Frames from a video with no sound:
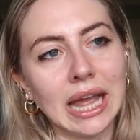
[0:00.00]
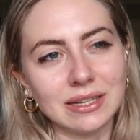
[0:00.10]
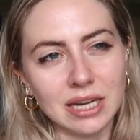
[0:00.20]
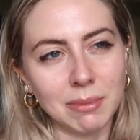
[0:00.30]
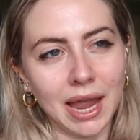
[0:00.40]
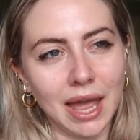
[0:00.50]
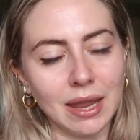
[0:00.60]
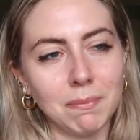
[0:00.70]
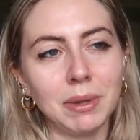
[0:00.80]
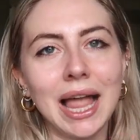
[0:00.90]
Last time I had
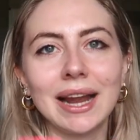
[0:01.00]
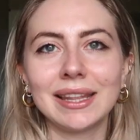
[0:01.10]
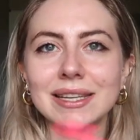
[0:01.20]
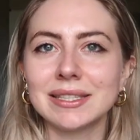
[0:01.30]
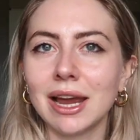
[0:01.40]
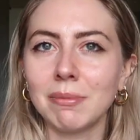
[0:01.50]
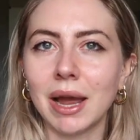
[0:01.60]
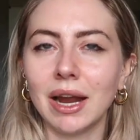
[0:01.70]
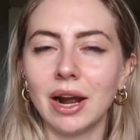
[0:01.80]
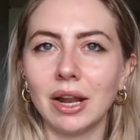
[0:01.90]
it in black, this time
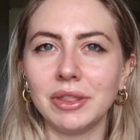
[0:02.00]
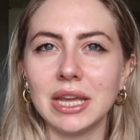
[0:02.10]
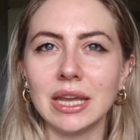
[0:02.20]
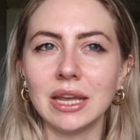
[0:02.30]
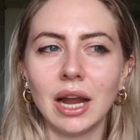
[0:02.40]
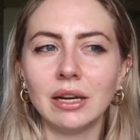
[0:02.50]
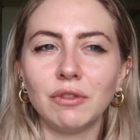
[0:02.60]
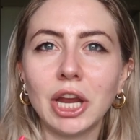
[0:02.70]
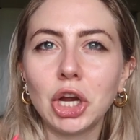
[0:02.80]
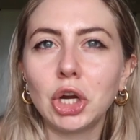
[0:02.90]
I got the kind
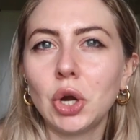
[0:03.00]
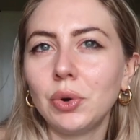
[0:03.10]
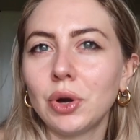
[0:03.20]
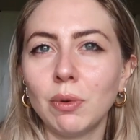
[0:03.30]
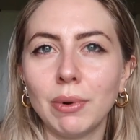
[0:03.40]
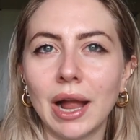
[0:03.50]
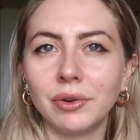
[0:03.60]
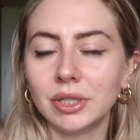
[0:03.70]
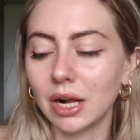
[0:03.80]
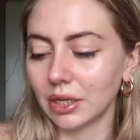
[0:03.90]
of like cocoa
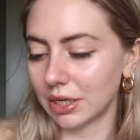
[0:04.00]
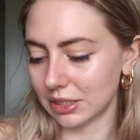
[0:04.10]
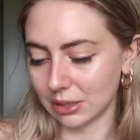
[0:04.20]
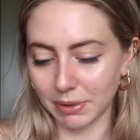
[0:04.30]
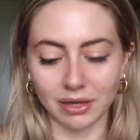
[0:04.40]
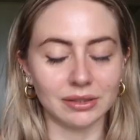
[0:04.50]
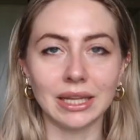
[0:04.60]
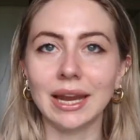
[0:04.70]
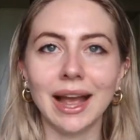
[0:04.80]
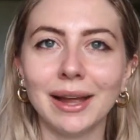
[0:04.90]
brown color because
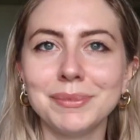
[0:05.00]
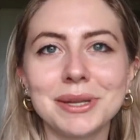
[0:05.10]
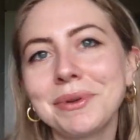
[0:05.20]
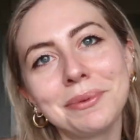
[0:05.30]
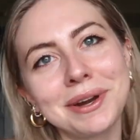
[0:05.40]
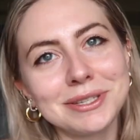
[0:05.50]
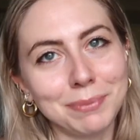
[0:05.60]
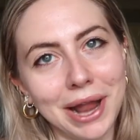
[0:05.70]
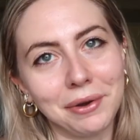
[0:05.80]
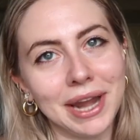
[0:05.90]
apparently I'm someone that wears
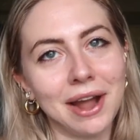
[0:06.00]
brown